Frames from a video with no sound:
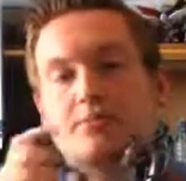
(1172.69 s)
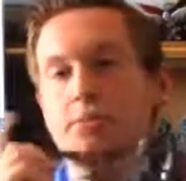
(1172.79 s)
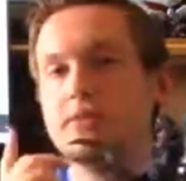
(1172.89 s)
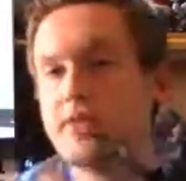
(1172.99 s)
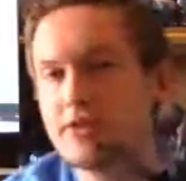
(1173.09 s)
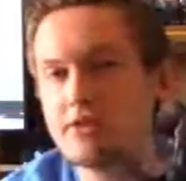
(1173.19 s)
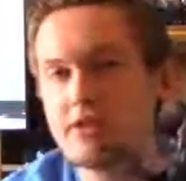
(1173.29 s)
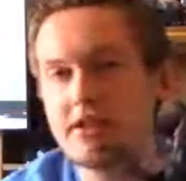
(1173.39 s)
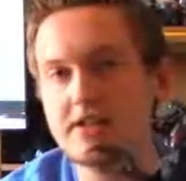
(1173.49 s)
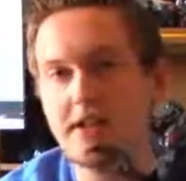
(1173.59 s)
But what's
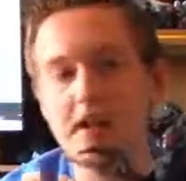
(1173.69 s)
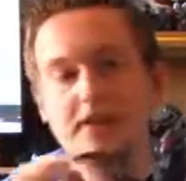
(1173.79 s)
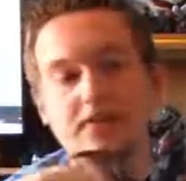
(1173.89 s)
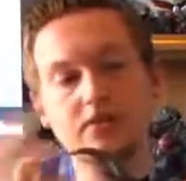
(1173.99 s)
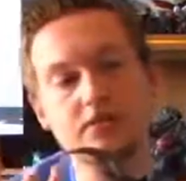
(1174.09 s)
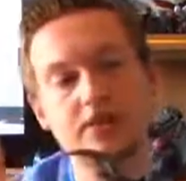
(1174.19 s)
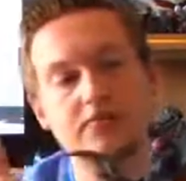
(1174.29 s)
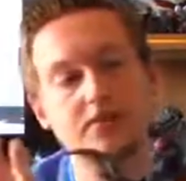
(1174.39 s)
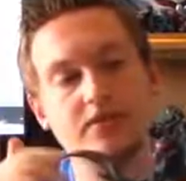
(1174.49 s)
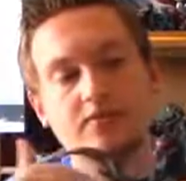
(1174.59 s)
interesting is that, if you notice the
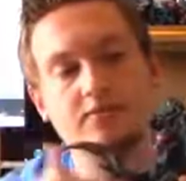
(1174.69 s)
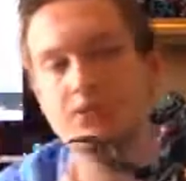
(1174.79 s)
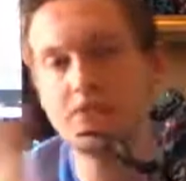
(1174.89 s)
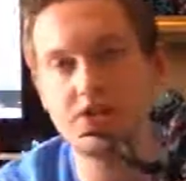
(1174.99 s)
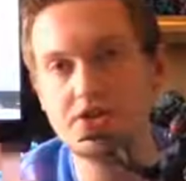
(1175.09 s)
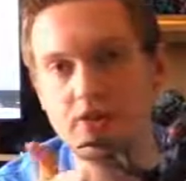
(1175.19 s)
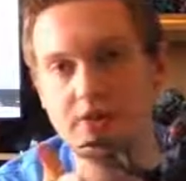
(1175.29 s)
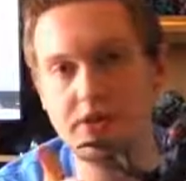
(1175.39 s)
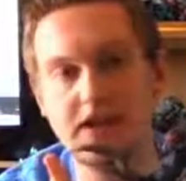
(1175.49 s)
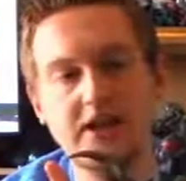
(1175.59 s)
difference between the Showa
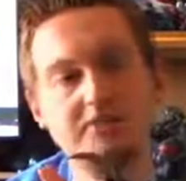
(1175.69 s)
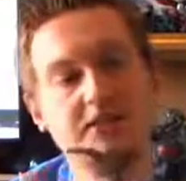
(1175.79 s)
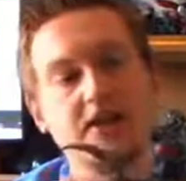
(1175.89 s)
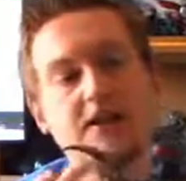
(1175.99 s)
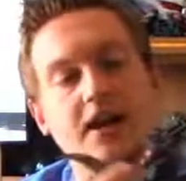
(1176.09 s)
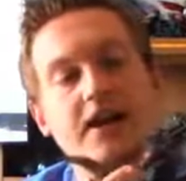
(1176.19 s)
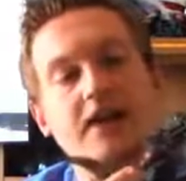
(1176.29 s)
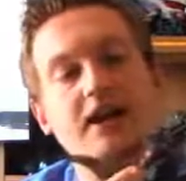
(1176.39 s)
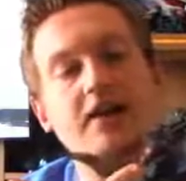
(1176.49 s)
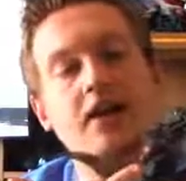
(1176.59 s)
and Millennium, is that
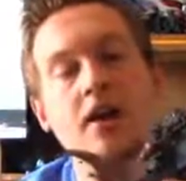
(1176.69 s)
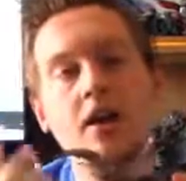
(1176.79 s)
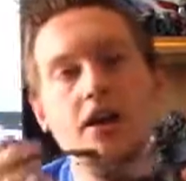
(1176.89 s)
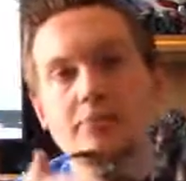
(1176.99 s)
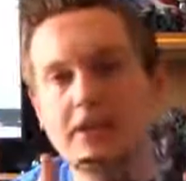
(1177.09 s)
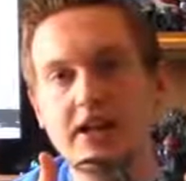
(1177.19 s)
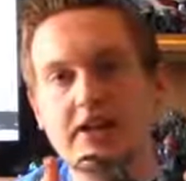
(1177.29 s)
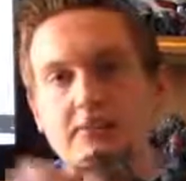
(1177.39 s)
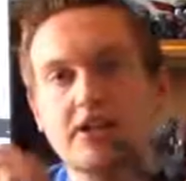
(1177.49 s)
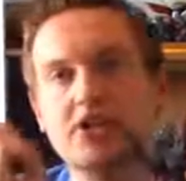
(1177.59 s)
Gigan and the
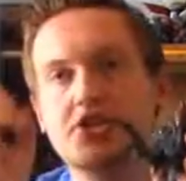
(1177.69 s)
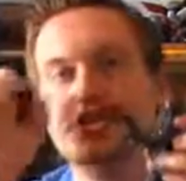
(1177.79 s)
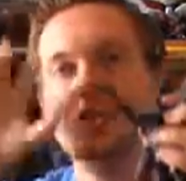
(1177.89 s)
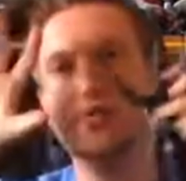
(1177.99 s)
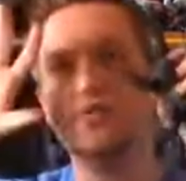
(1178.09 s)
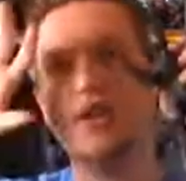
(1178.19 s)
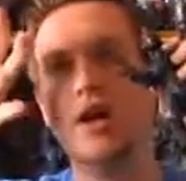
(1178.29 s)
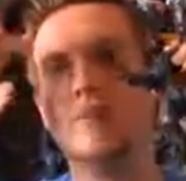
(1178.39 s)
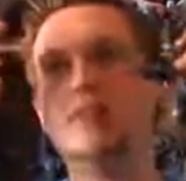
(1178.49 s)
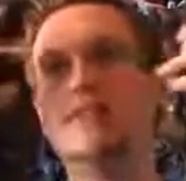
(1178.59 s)
Millennium, he shoots,
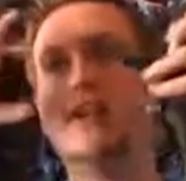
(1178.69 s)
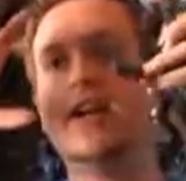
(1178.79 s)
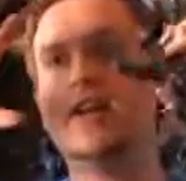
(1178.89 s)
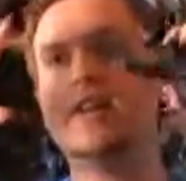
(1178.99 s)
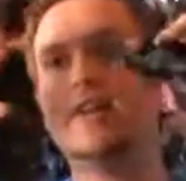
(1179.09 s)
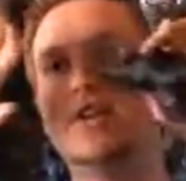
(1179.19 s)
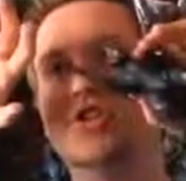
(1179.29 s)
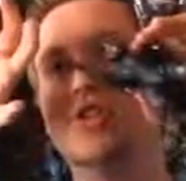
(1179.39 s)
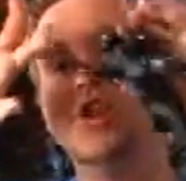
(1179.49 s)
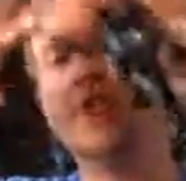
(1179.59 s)
but it's like a
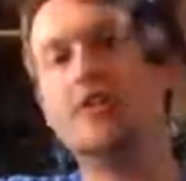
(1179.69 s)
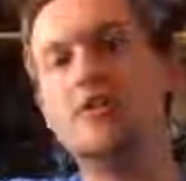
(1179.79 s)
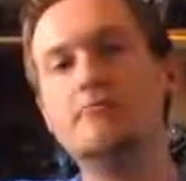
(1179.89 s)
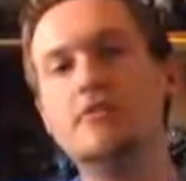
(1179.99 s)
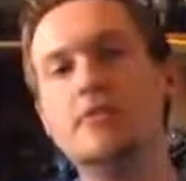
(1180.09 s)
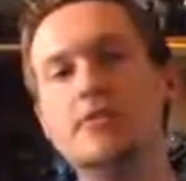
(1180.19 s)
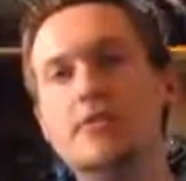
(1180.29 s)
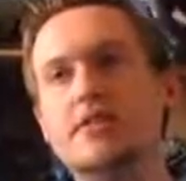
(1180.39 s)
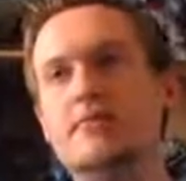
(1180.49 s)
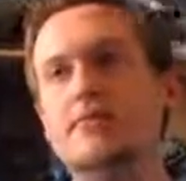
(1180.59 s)
shotgun
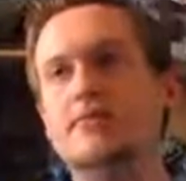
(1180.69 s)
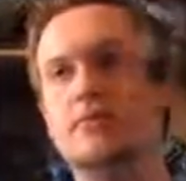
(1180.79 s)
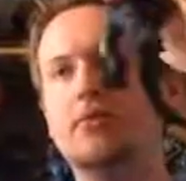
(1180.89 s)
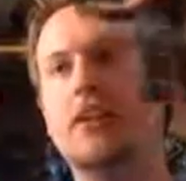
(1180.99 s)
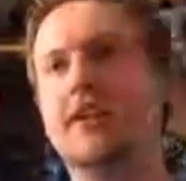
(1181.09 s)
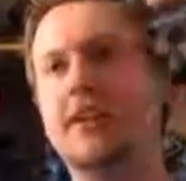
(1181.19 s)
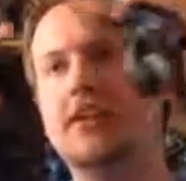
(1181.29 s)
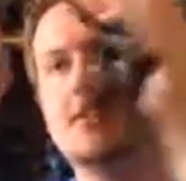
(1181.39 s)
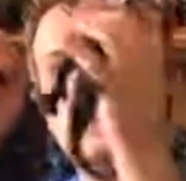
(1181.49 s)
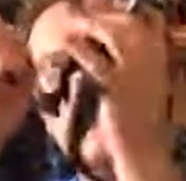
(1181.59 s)
burst, or like it
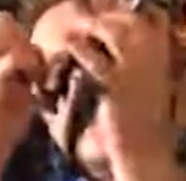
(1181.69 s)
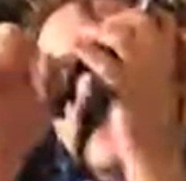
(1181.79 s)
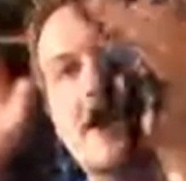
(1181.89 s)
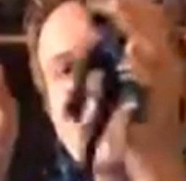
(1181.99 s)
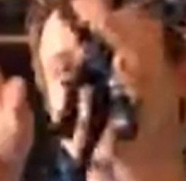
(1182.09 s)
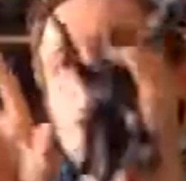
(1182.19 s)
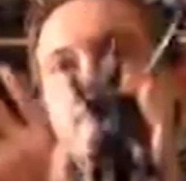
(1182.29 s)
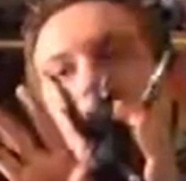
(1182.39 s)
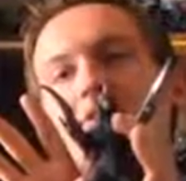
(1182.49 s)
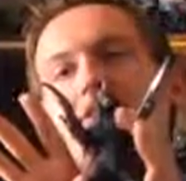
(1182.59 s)
starts out
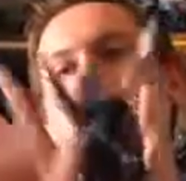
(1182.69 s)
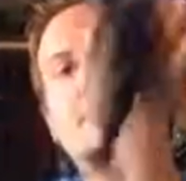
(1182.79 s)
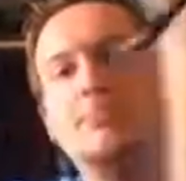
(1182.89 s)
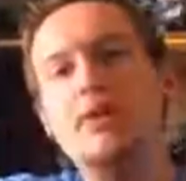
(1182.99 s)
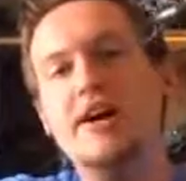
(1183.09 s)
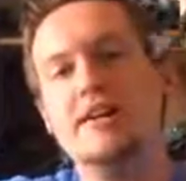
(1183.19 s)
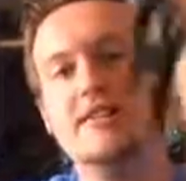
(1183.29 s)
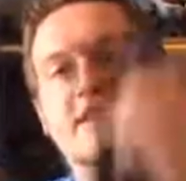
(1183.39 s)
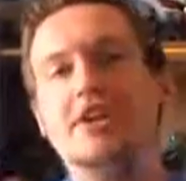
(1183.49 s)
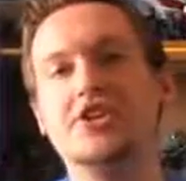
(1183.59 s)
and then it spreads.
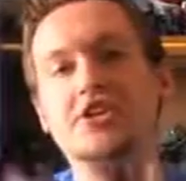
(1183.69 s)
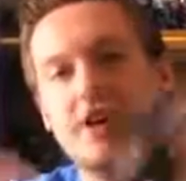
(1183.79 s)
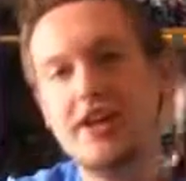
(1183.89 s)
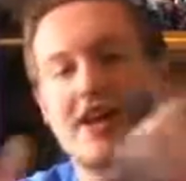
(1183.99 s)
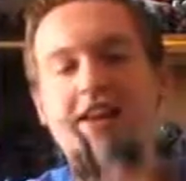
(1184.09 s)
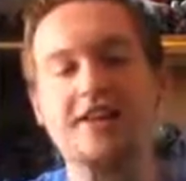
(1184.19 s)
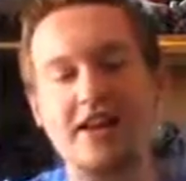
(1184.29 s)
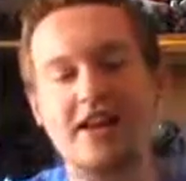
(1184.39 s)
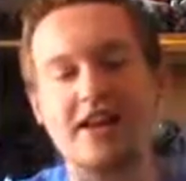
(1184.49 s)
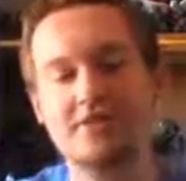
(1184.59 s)
It's like a shot. I
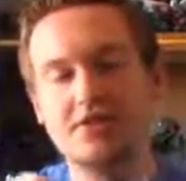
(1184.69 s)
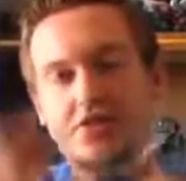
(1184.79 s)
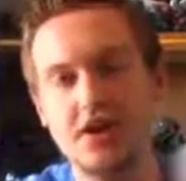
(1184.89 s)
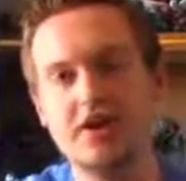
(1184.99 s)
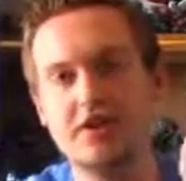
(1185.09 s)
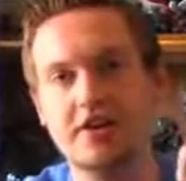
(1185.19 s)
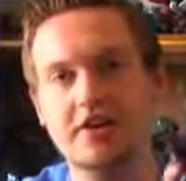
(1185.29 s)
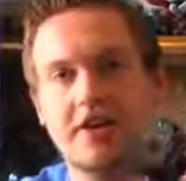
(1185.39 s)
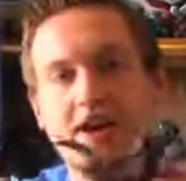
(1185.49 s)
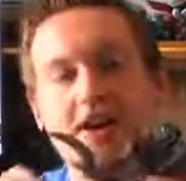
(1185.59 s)
like how it's a
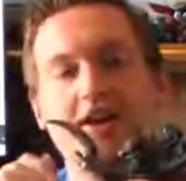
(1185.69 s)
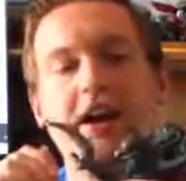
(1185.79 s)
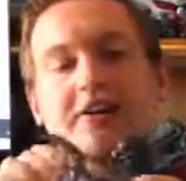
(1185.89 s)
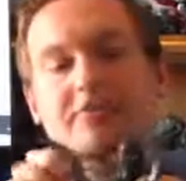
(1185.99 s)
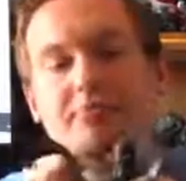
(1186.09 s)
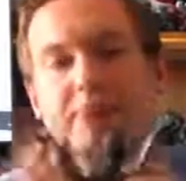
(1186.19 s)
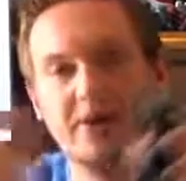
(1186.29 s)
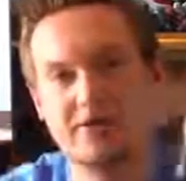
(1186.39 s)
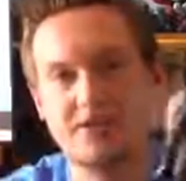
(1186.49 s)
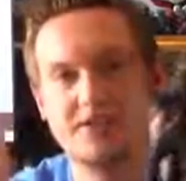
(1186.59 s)
shotgun kind of
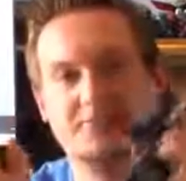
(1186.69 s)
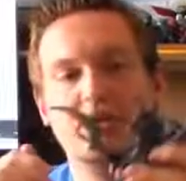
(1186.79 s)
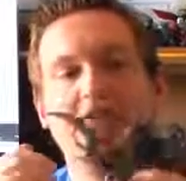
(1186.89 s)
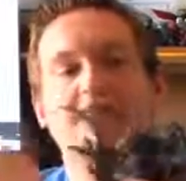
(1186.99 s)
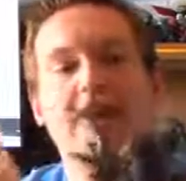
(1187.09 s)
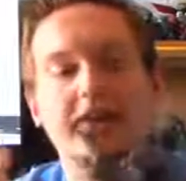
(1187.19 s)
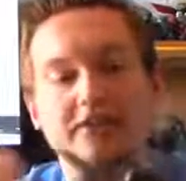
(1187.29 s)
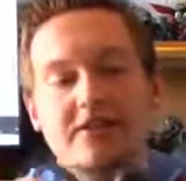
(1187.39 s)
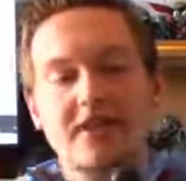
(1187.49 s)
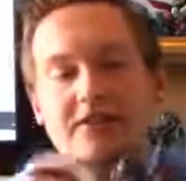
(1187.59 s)
burst, spread fire,
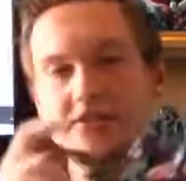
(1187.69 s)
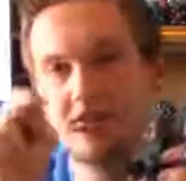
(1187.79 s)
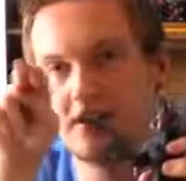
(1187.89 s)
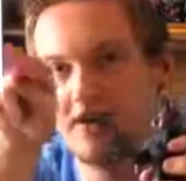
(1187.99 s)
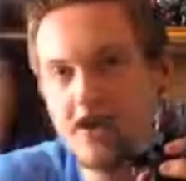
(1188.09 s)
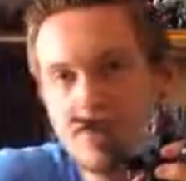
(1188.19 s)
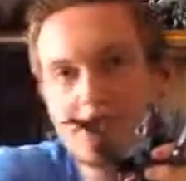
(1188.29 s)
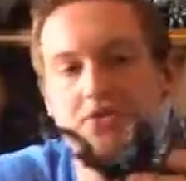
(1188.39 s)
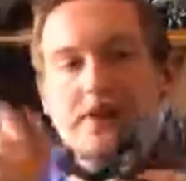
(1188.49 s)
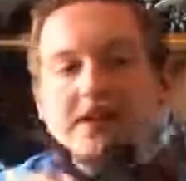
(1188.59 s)
instead of just a
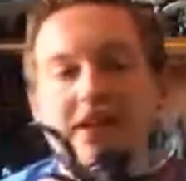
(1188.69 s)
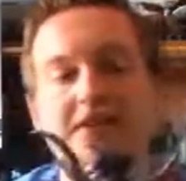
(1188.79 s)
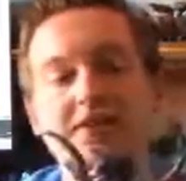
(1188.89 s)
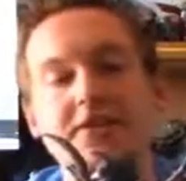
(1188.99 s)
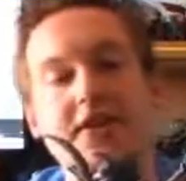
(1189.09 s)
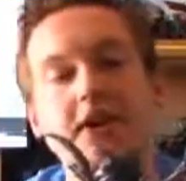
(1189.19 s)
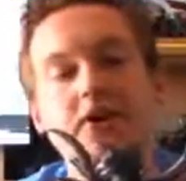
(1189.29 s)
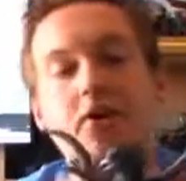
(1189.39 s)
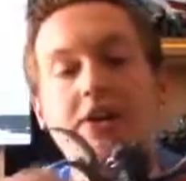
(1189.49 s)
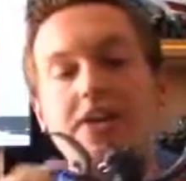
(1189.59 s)
straight laser.
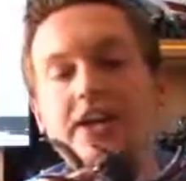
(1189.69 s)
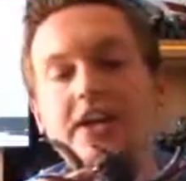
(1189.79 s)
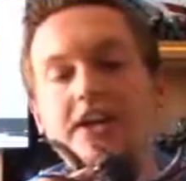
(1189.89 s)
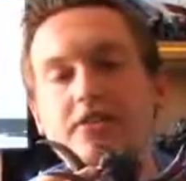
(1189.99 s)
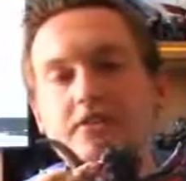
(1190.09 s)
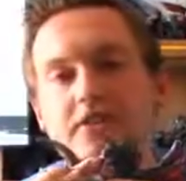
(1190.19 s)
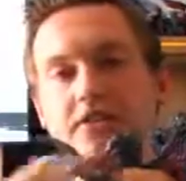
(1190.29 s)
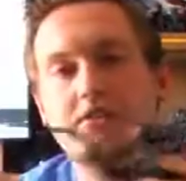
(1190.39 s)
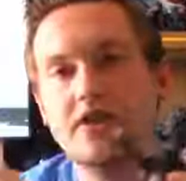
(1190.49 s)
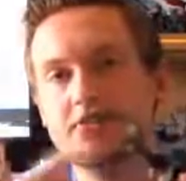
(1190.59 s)
Or I think he can,
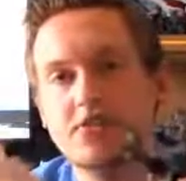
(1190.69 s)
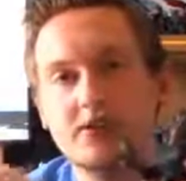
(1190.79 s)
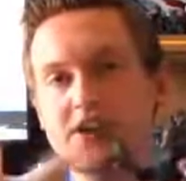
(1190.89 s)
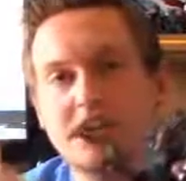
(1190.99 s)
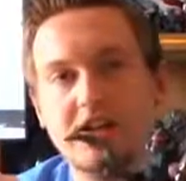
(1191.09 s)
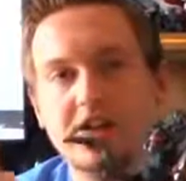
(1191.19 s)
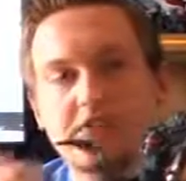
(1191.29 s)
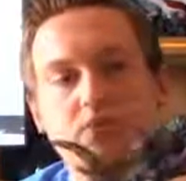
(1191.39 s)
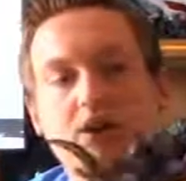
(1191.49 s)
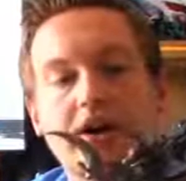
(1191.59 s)
you know, switch to
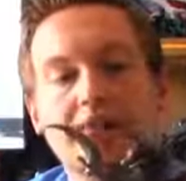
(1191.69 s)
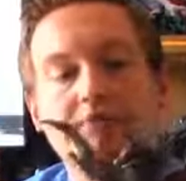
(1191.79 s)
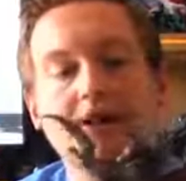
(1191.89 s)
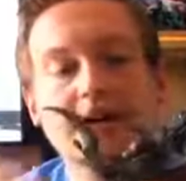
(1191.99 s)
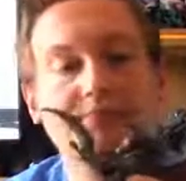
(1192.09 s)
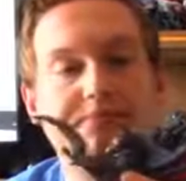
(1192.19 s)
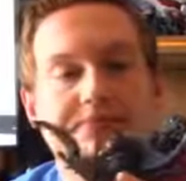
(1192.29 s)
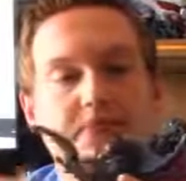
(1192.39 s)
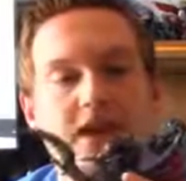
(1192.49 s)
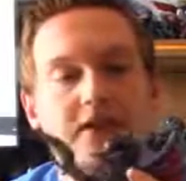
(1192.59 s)
either one.
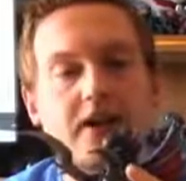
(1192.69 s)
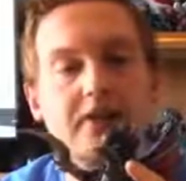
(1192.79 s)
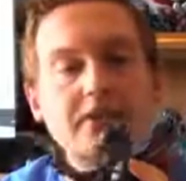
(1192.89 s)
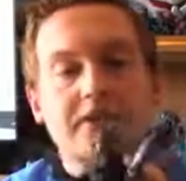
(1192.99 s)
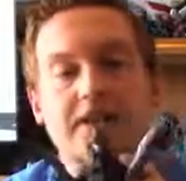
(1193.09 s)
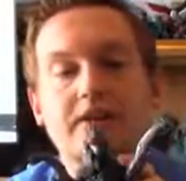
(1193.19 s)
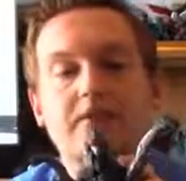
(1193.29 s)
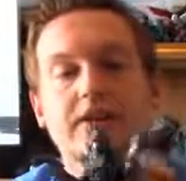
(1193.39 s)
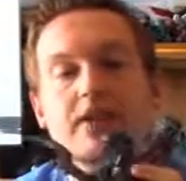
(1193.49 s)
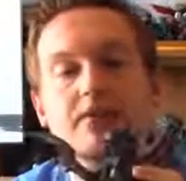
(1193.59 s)
I don't know. They didn't
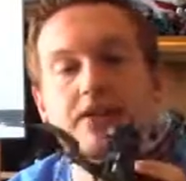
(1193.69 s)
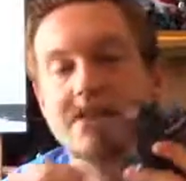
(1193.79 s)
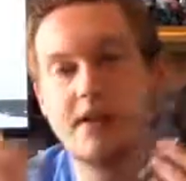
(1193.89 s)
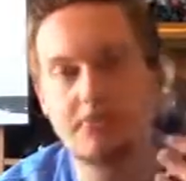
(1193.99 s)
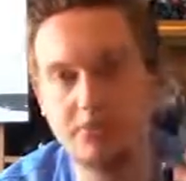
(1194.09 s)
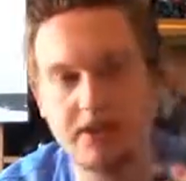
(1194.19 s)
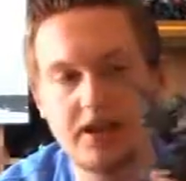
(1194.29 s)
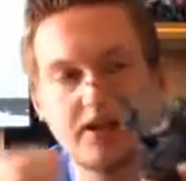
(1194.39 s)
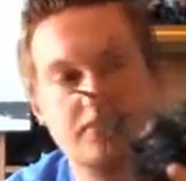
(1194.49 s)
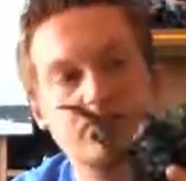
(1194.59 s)
really go into depth once
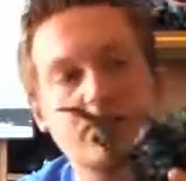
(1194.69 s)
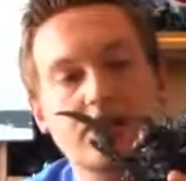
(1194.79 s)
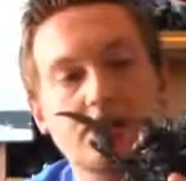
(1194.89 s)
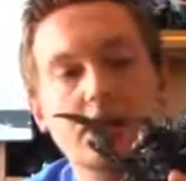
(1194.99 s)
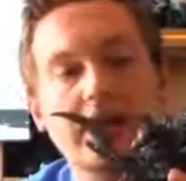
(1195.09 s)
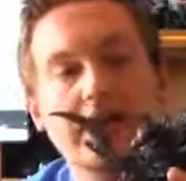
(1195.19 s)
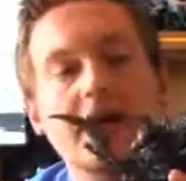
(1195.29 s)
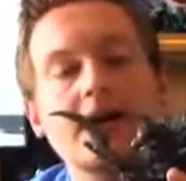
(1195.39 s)
again in the movie.